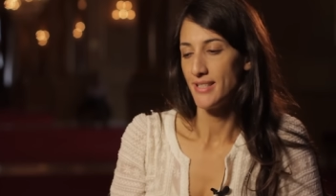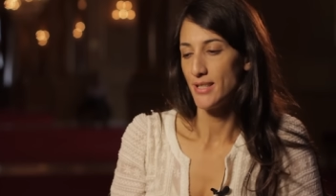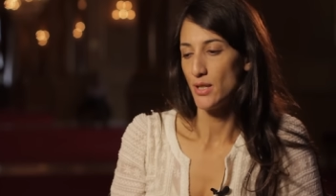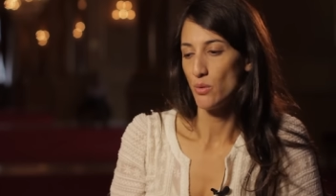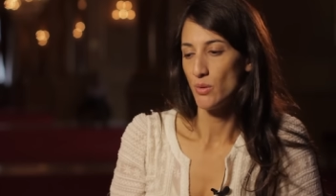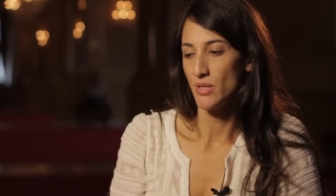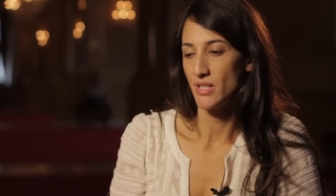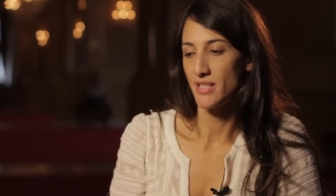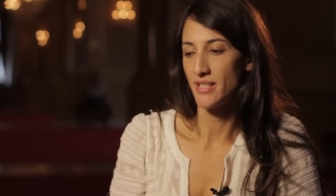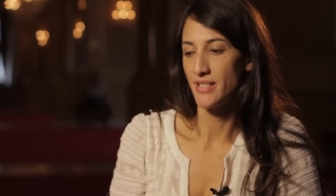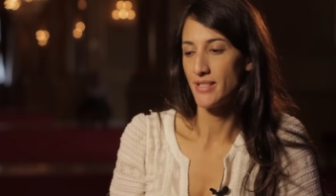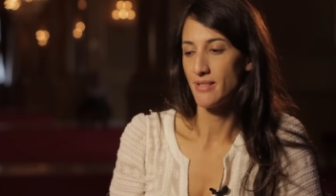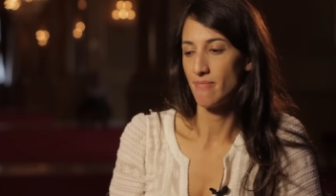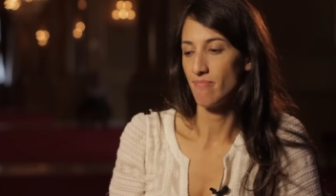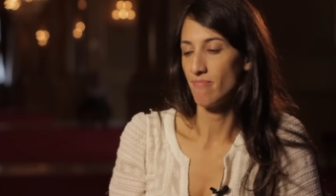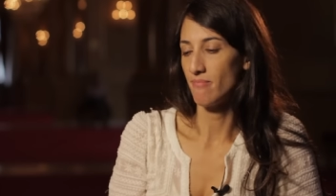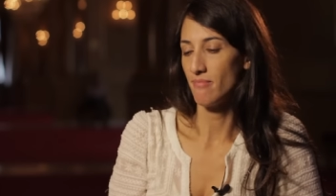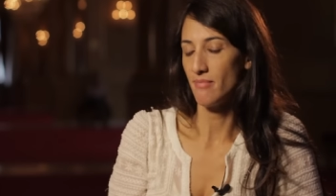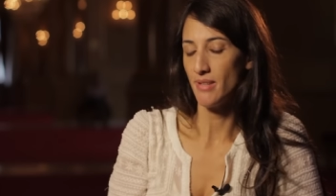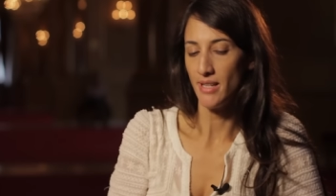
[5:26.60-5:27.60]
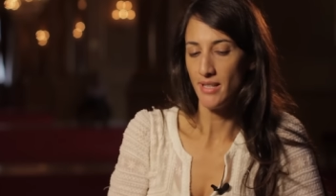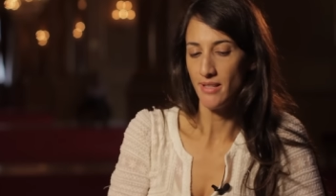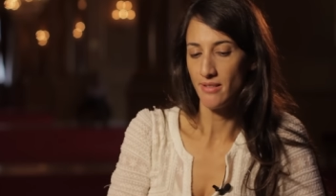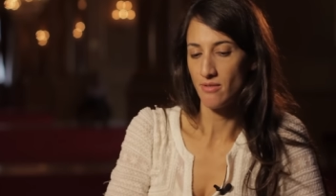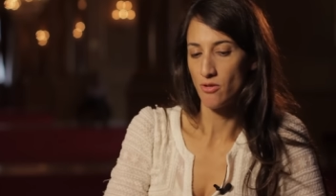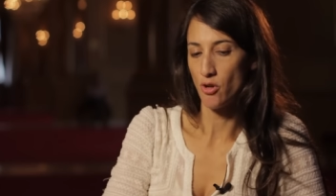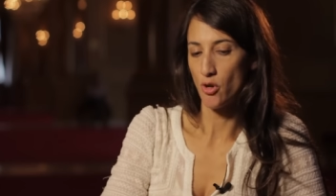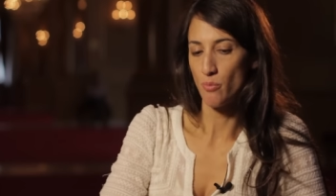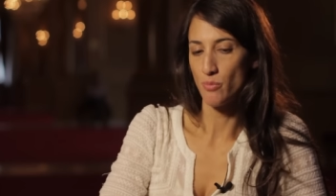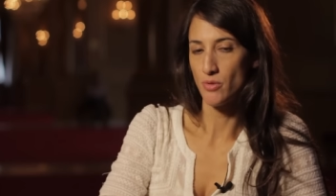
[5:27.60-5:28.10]
so it's in
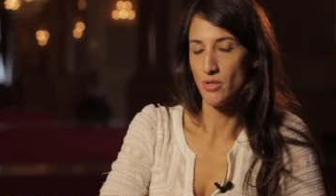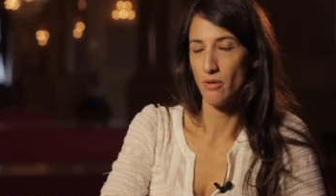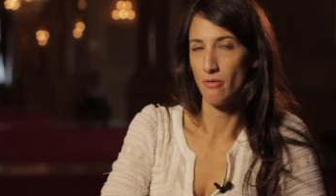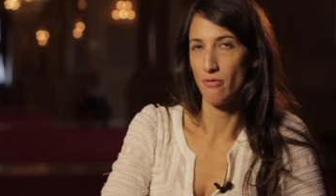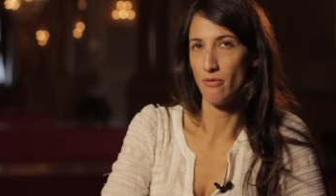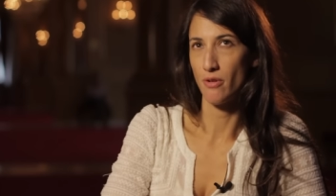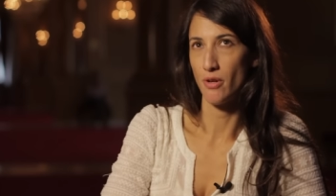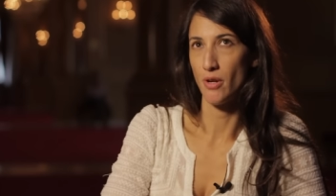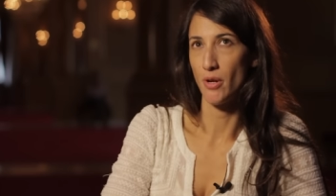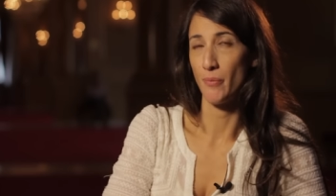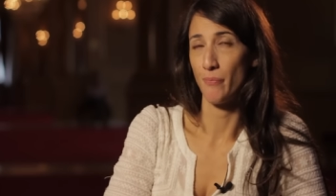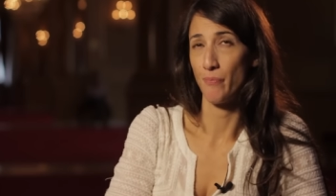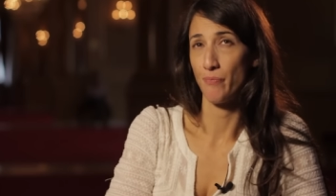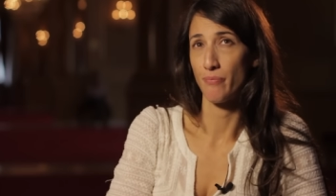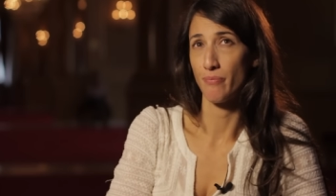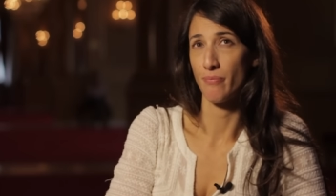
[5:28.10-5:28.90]
terms of um,